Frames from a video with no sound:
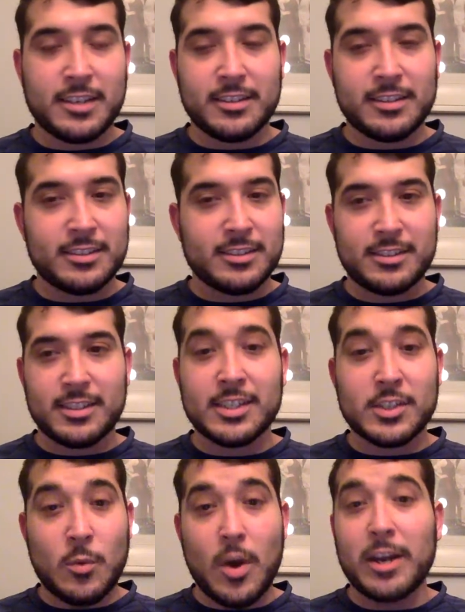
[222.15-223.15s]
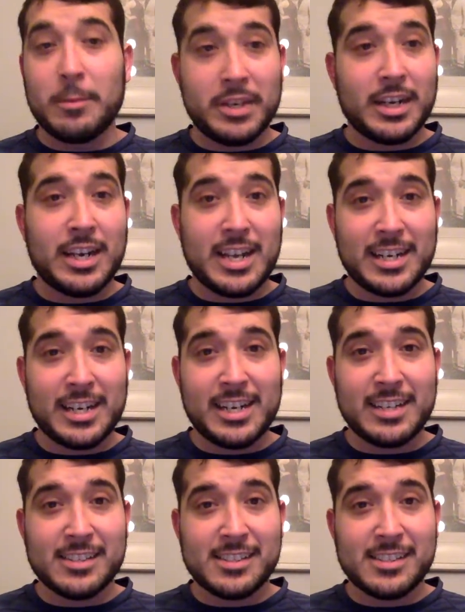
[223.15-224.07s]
And it's quite a lot, guys.